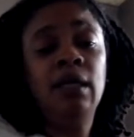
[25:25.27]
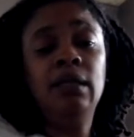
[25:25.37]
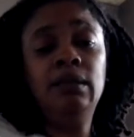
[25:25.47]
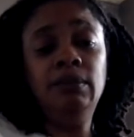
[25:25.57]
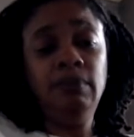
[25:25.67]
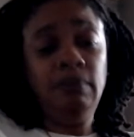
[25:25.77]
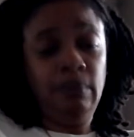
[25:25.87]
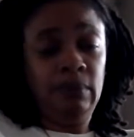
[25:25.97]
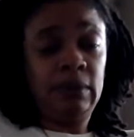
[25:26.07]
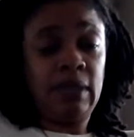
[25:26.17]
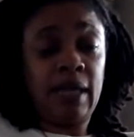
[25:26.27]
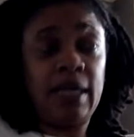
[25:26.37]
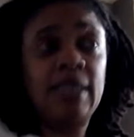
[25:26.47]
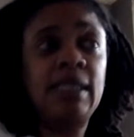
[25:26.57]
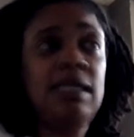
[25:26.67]
I
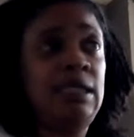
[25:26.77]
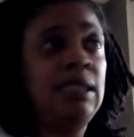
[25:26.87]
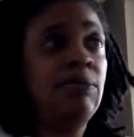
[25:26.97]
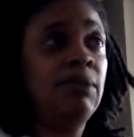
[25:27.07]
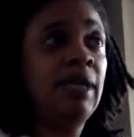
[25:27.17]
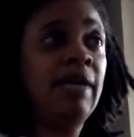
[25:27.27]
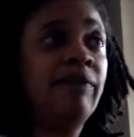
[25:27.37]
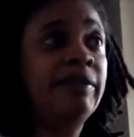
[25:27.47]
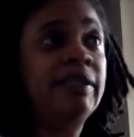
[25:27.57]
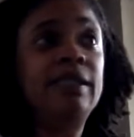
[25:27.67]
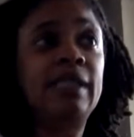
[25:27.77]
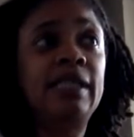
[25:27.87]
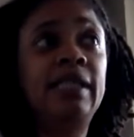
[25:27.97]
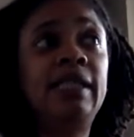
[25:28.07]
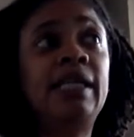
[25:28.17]
guess that's just what life is.
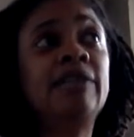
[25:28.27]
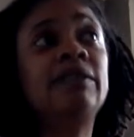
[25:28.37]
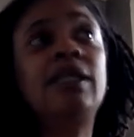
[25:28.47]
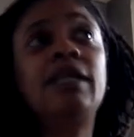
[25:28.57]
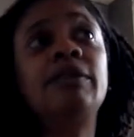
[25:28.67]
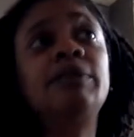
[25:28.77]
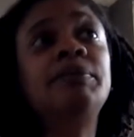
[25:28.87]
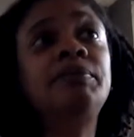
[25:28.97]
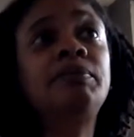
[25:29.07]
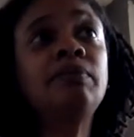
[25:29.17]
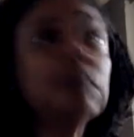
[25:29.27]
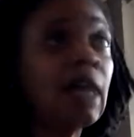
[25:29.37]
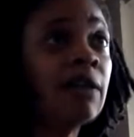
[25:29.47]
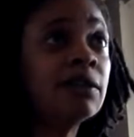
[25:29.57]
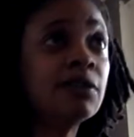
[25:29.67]
I don't know.
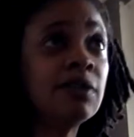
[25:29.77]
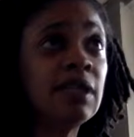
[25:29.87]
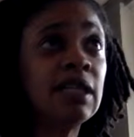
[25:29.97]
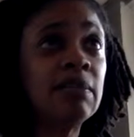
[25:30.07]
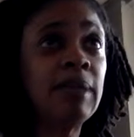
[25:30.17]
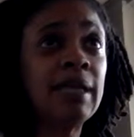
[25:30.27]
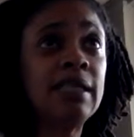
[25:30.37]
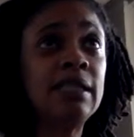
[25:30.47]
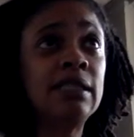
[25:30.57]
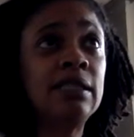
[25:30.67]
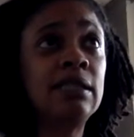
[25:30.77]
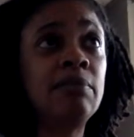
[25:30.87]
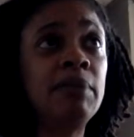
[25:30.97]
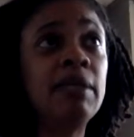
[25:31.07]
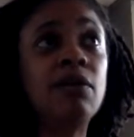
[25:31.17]
I don't know no other place to
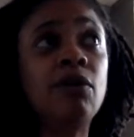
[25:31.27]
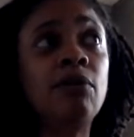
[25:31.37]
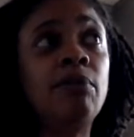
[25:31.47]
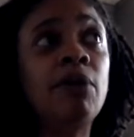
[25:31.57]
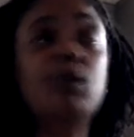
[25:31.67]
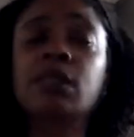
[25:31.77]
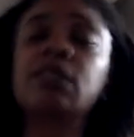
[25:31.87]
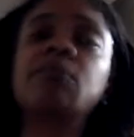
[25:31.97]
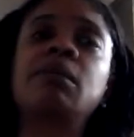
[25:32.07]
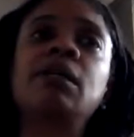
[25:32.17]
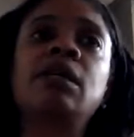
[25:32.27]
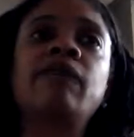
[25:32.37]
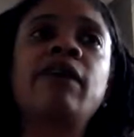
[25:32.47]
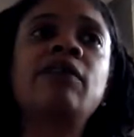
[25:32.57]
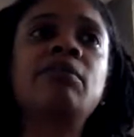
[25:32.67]
be or person to be
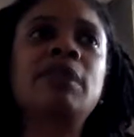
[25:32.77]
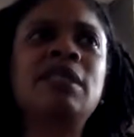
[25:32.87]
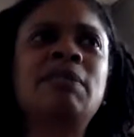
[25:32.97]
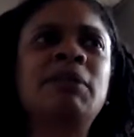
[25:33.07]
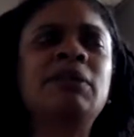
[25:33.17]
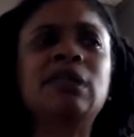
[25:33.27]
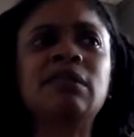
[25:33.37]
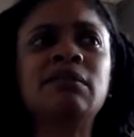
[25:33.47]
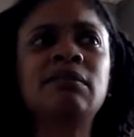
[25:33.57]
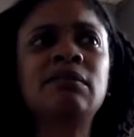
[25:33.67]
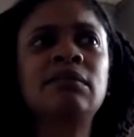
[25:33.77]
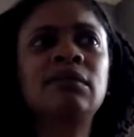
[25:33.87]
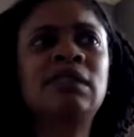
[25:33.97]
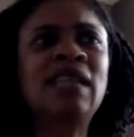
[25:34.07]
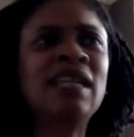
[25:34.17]
if I don't be this person
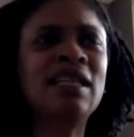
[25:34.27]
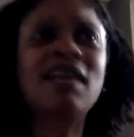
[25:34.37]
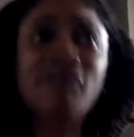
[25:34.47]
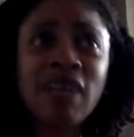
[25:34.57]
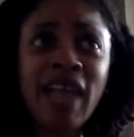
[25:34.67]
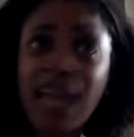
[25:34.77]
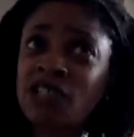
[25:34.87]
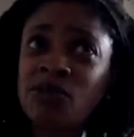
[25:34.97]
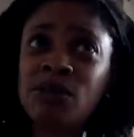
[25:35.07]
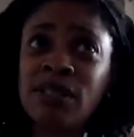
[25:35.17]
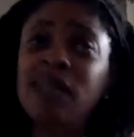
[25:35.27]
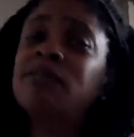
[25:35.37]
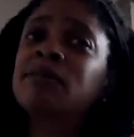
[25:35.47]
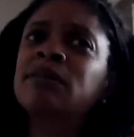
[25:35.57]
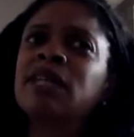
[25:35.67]
standing up for their actual
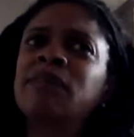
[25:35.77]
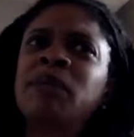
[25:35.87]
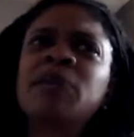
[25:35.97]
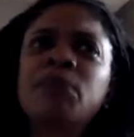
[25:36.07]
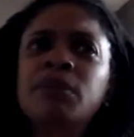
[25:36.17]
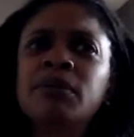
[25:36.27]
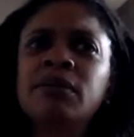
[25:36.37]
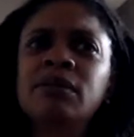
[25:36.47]
self and people.